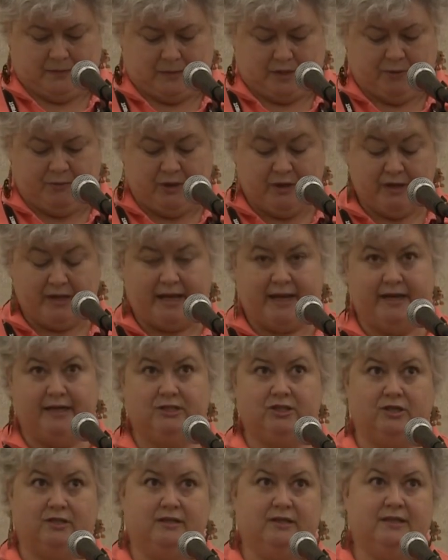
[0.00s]

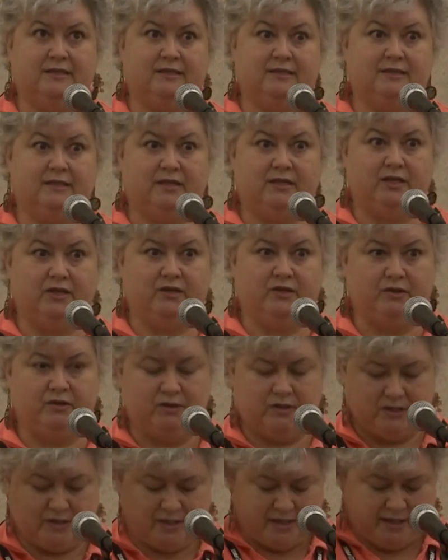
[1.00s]
Communication, this is the
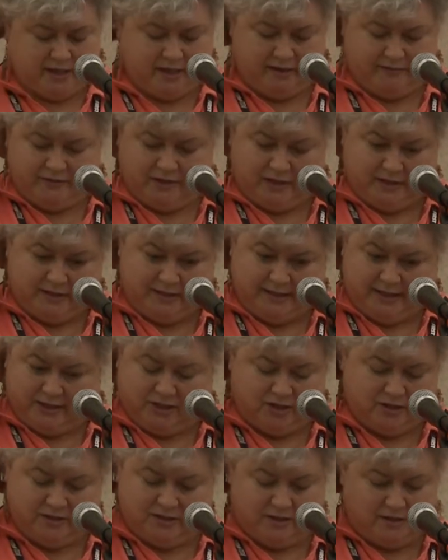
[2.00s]
huge thing. I've done
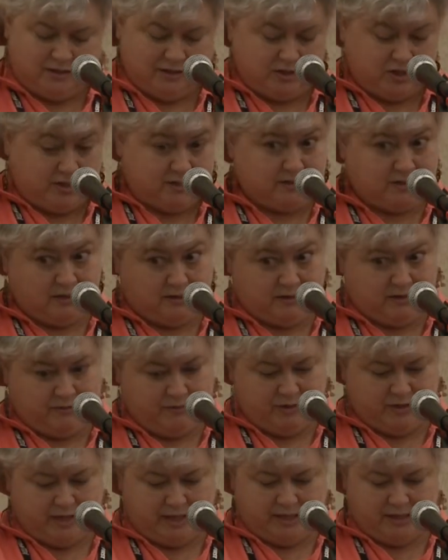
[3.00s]
sessions just on
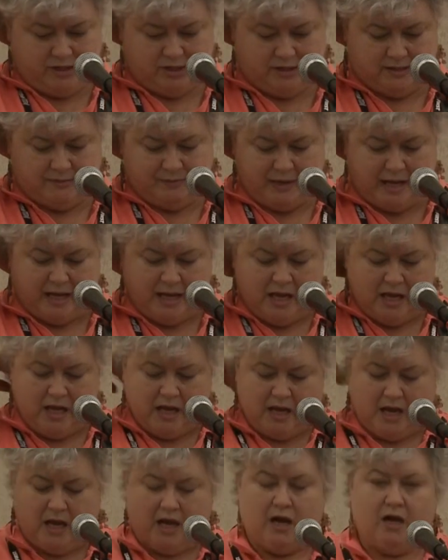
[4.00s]
communications. But
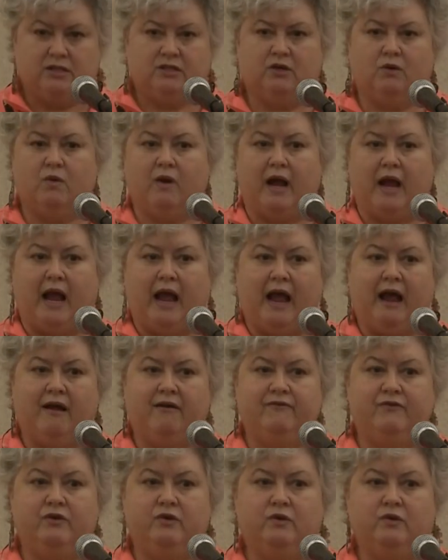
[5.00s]
so
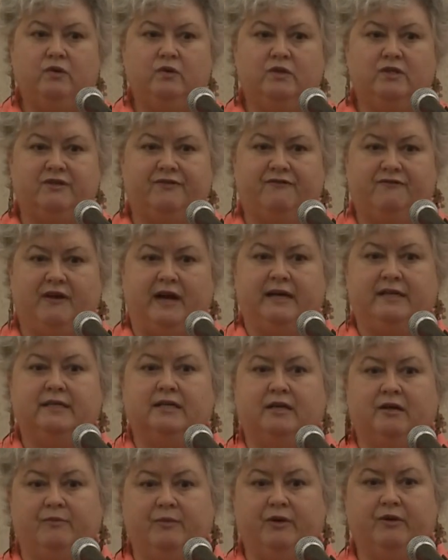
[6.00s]
have you defined
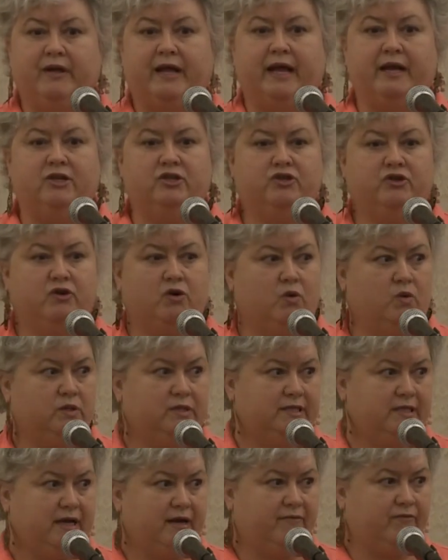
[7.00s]
and communicated your
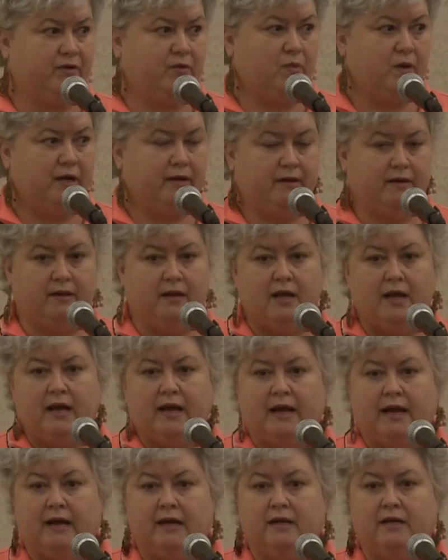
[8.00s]
goals to everyone?
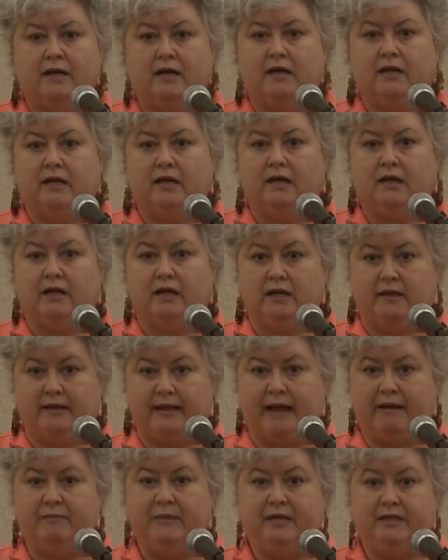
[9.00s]
And
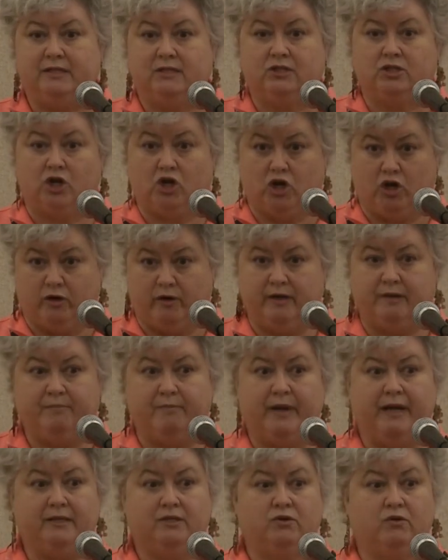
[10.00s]
That means current
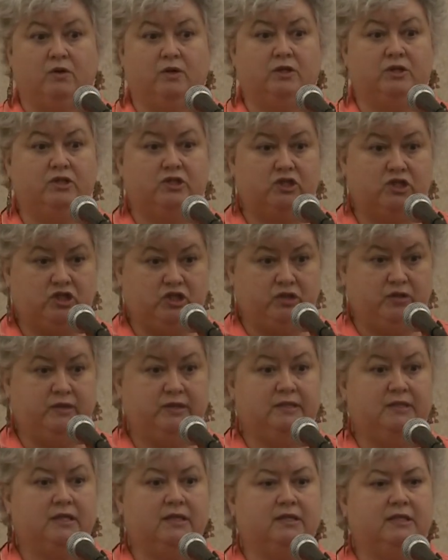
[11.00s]
mentors,
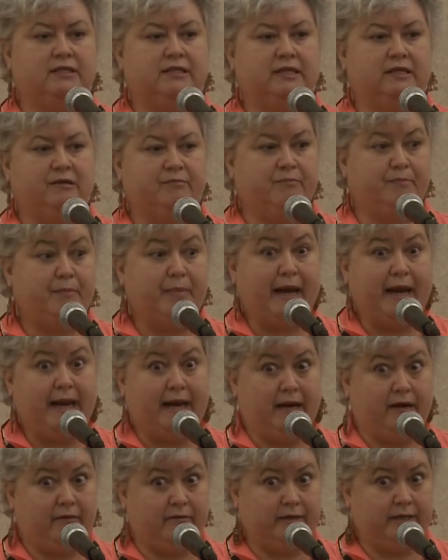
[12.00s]
students on the team,
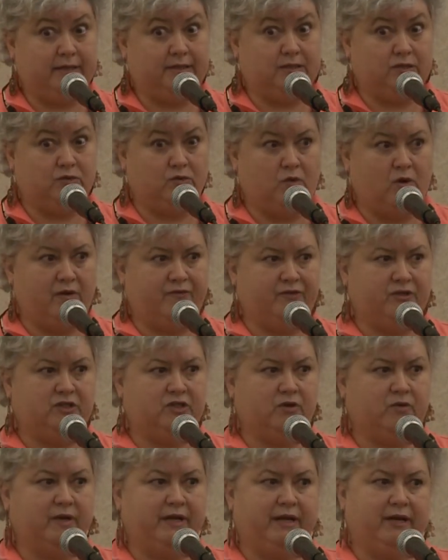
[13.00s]
parents who often
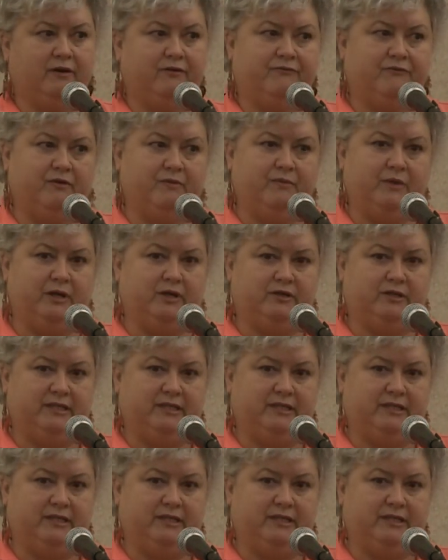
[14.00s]
don't hear from their